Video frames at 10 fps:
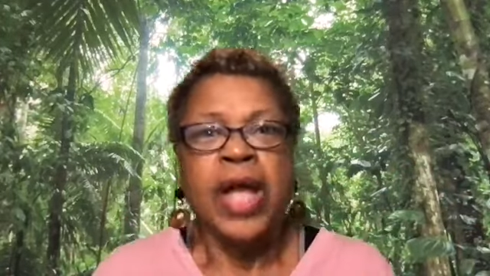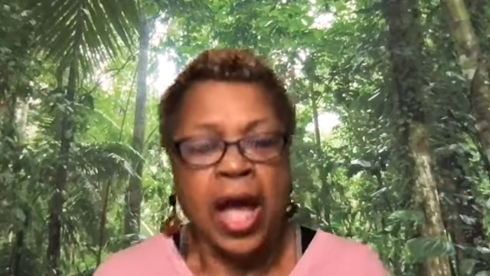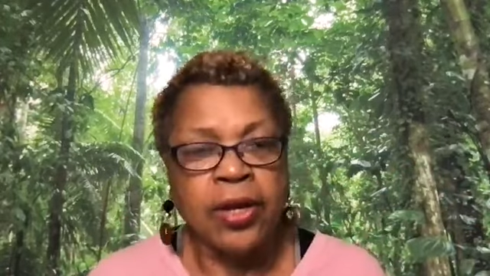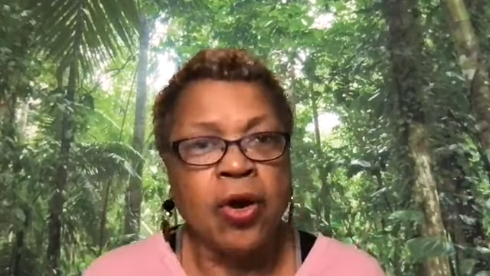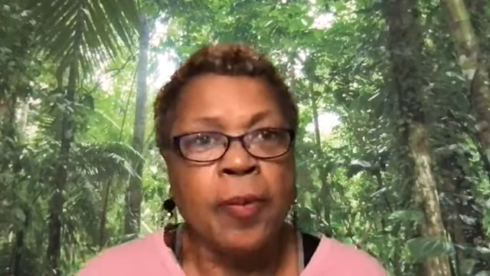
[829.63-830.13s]

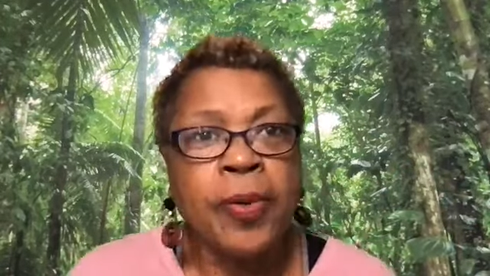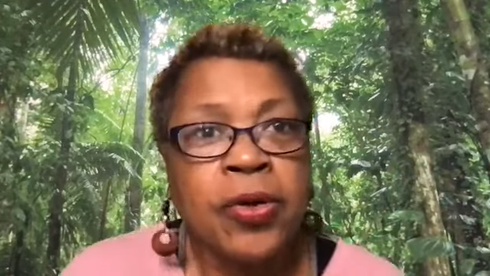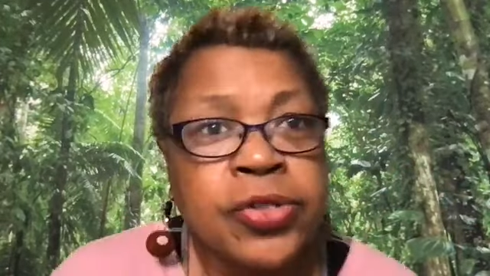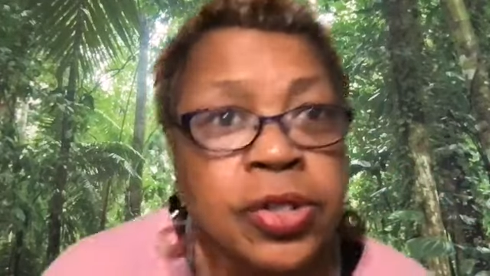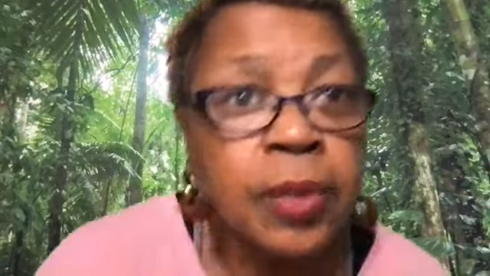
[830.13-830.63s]
I know a
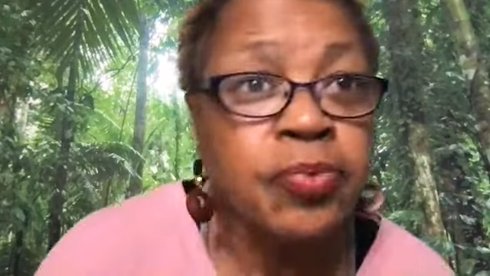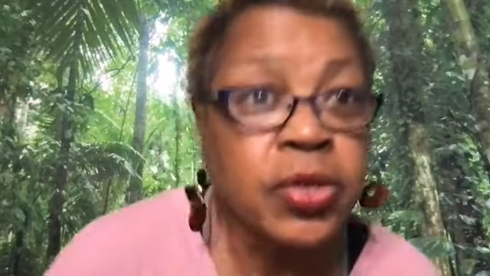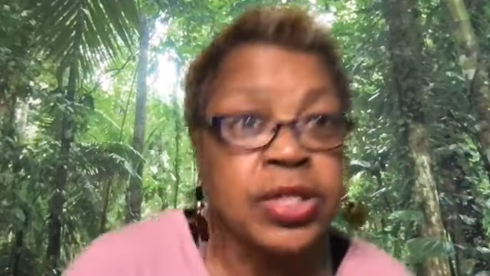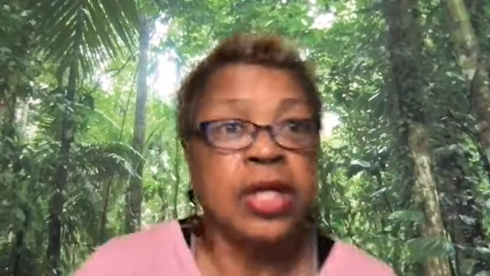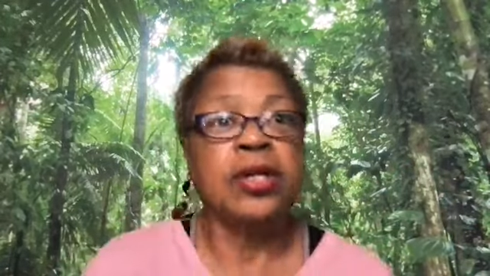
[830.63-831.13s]
person
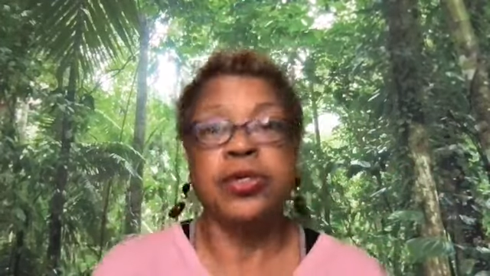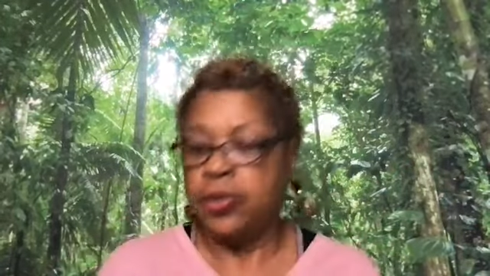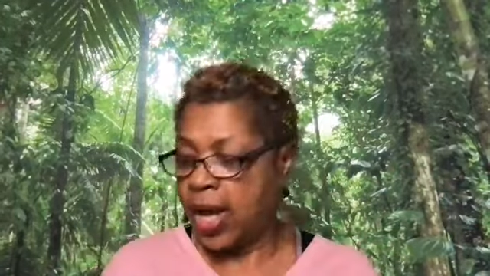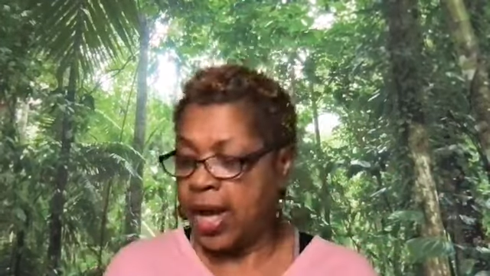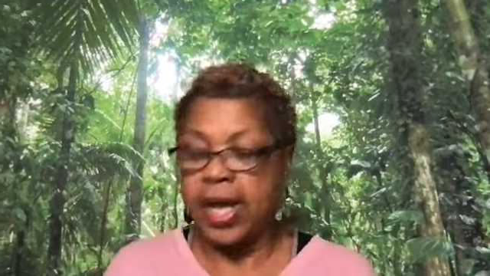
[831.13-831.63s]
would tell
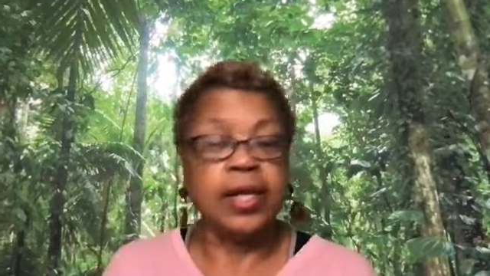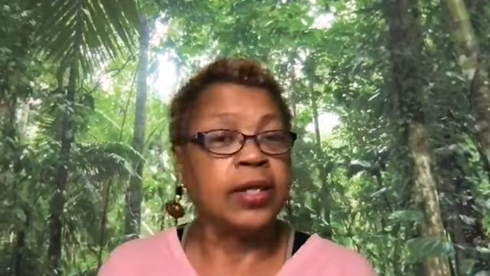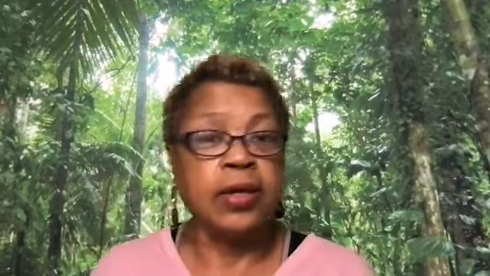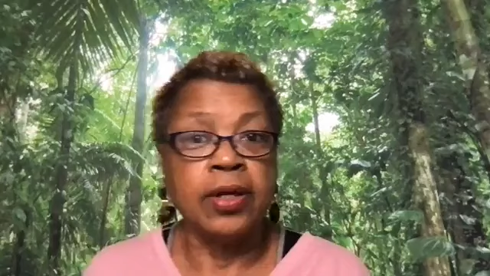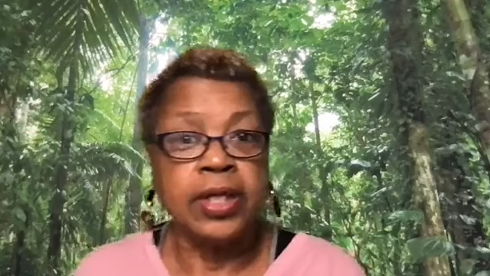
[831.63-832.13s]
you, hey,
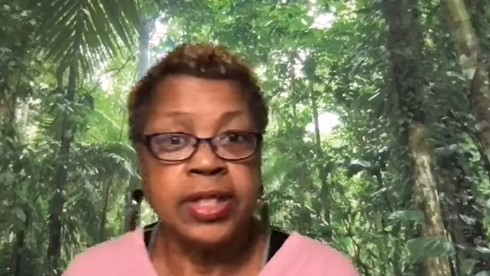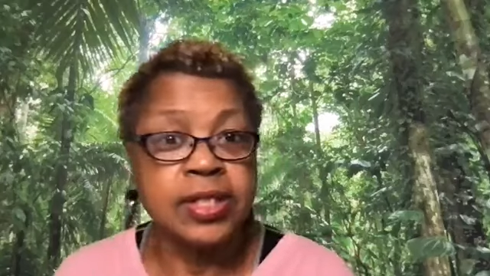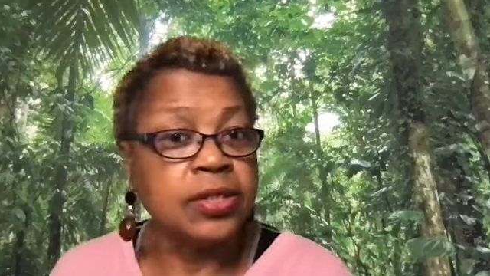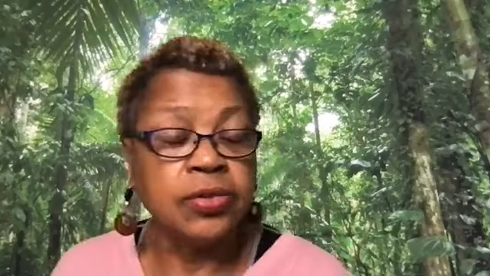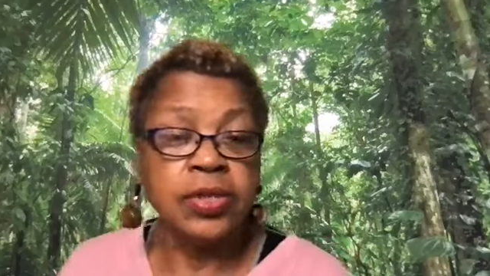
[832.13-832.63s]
girl,
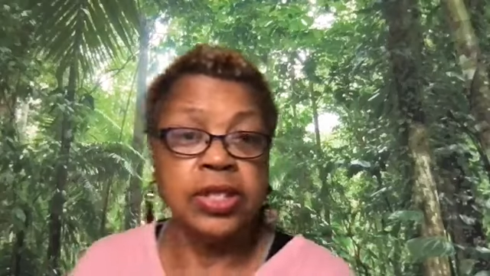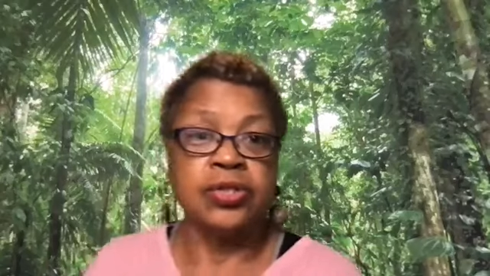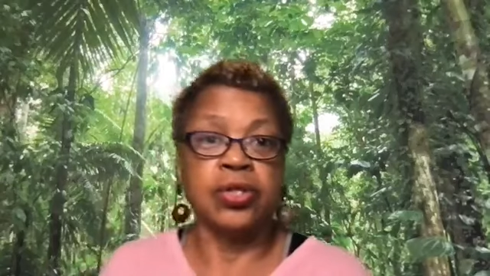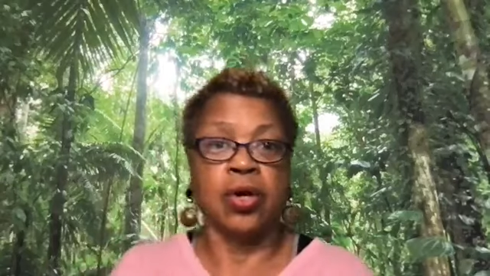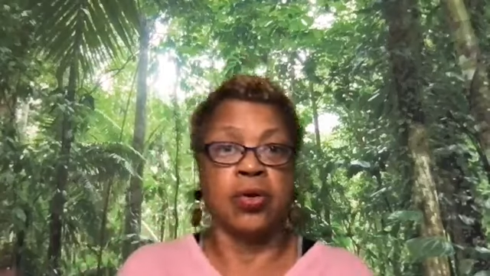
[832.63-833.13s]
listen, you need
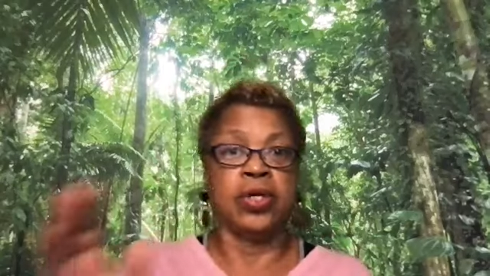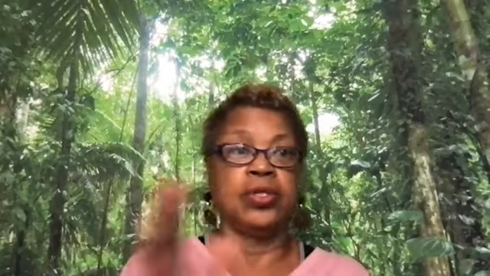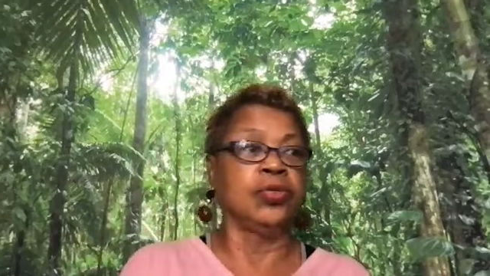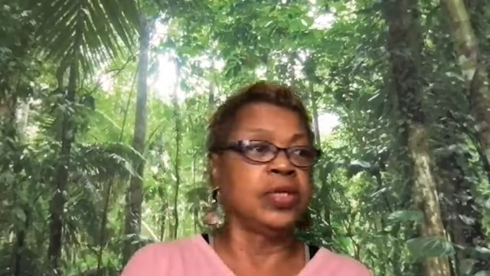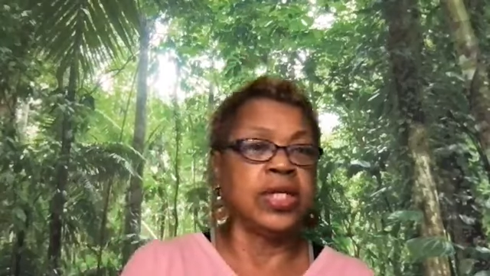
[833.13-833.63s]
to go and
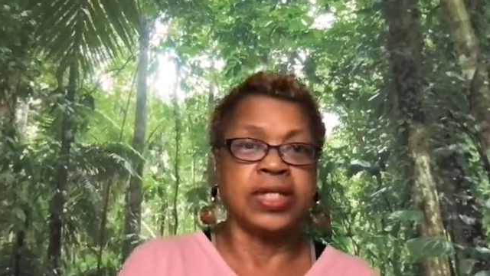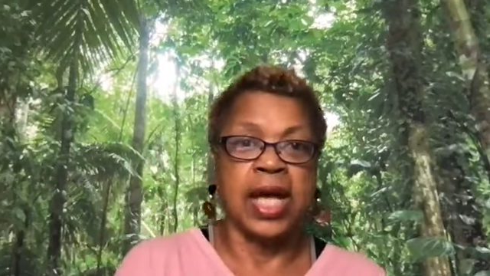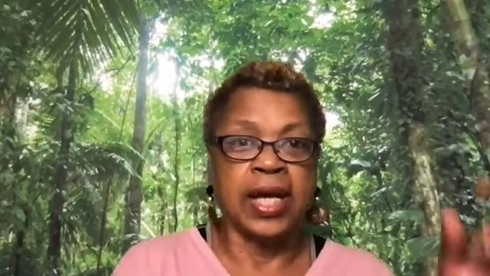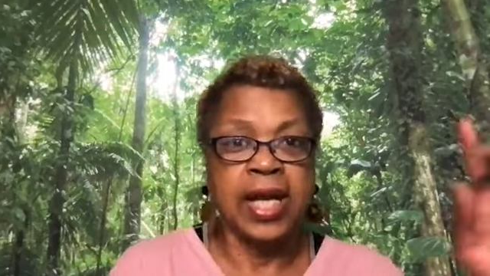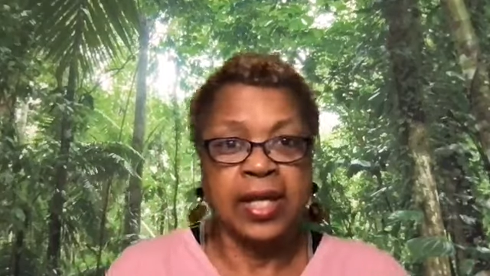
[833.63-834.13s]
do this.
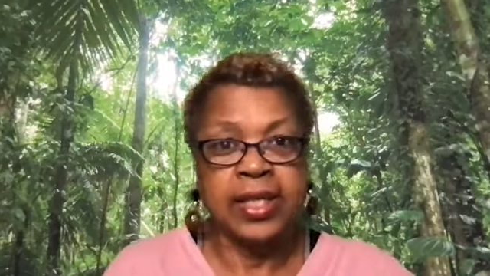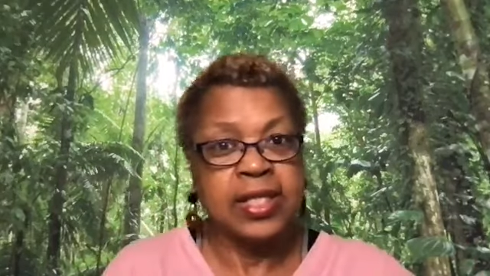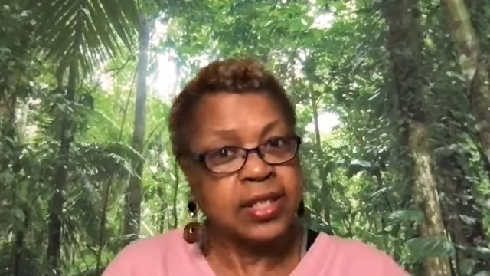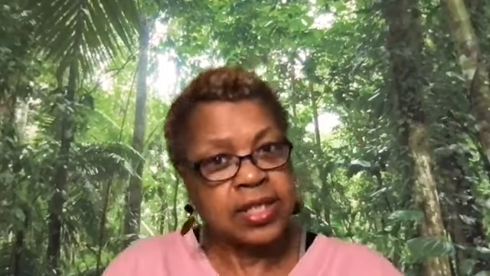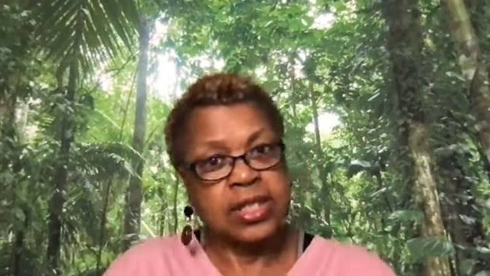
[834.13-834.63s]
I got
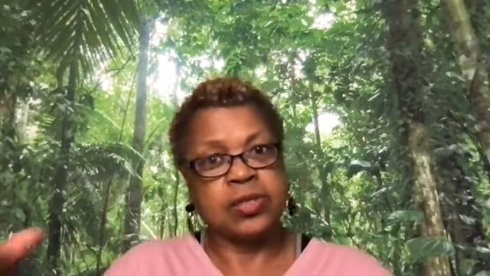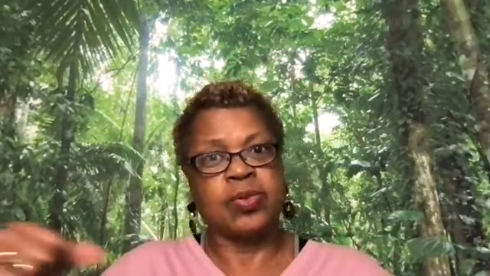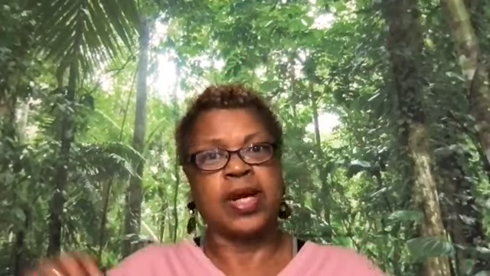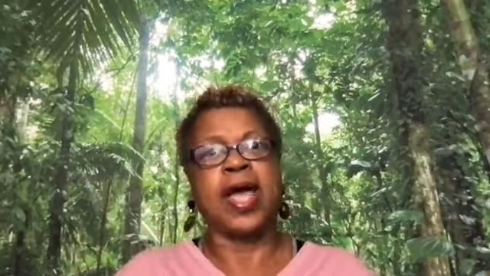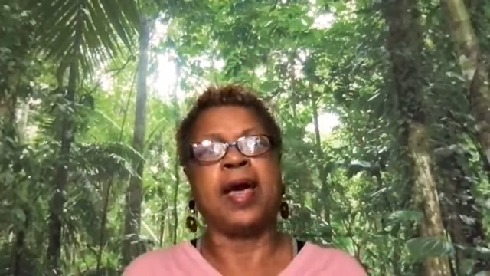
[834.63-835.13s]
this and this
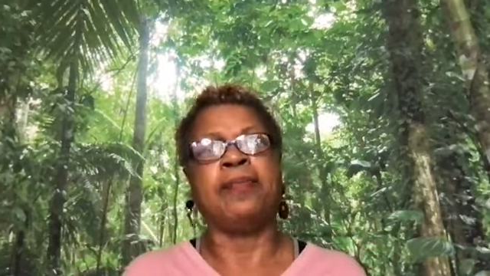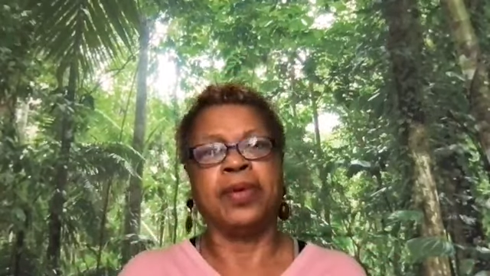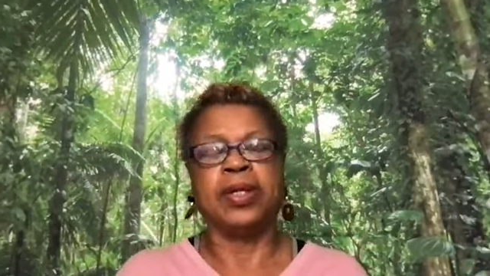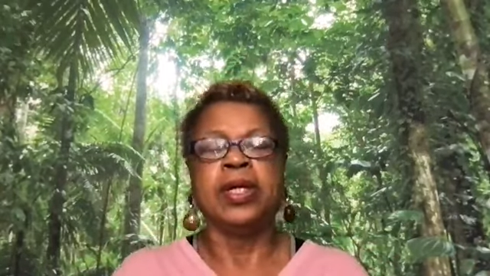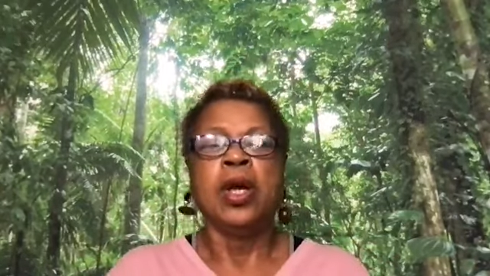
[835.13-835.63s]
will happen.